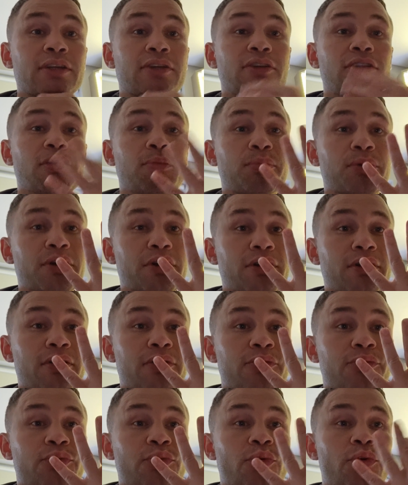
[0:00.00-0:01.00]
number
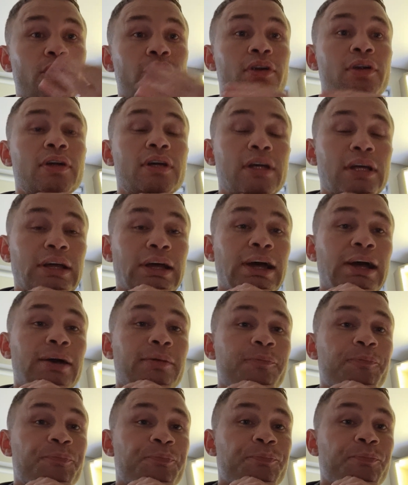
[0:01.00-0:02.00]
4.
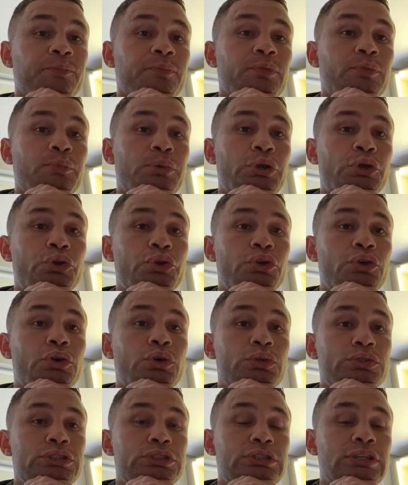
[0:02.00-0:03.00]
But who
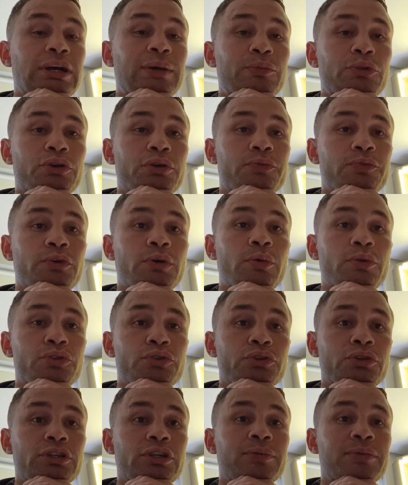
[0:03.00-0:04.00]
knows? I'm looking forward
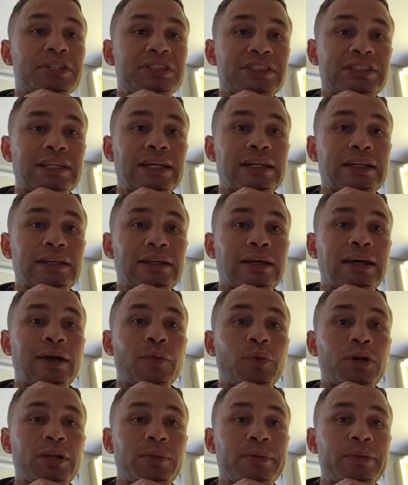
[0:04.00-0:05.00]
to it. I'm excited. I
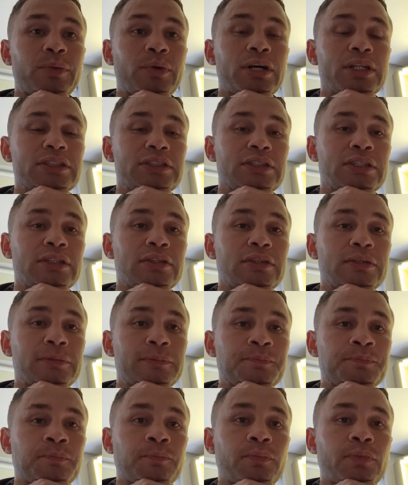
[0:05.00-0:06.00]
will be watching it.
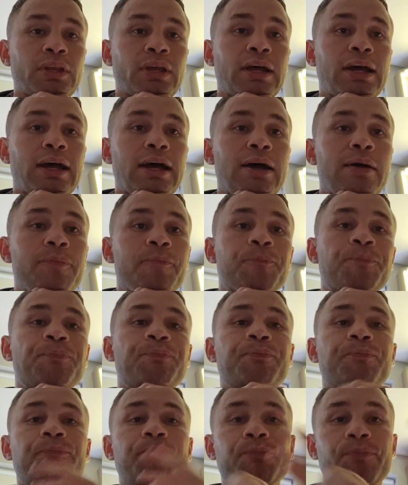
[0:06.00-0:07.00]
And
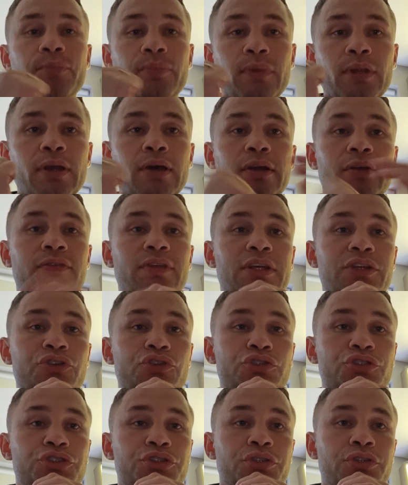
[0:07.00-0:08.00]
I think
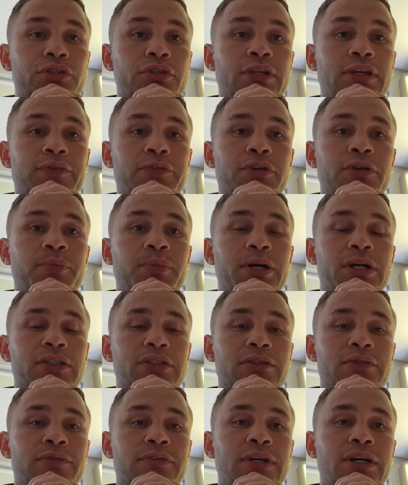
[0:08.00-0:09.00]
you should if you're a
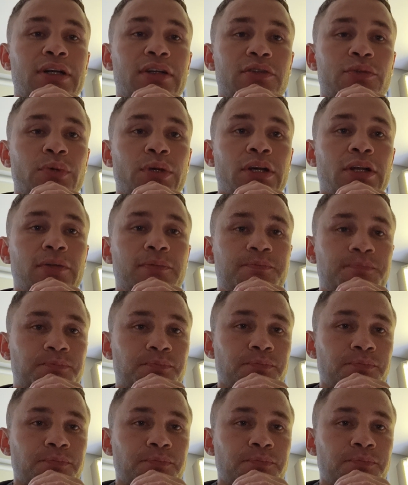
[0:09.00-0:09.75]
boxing fan as well.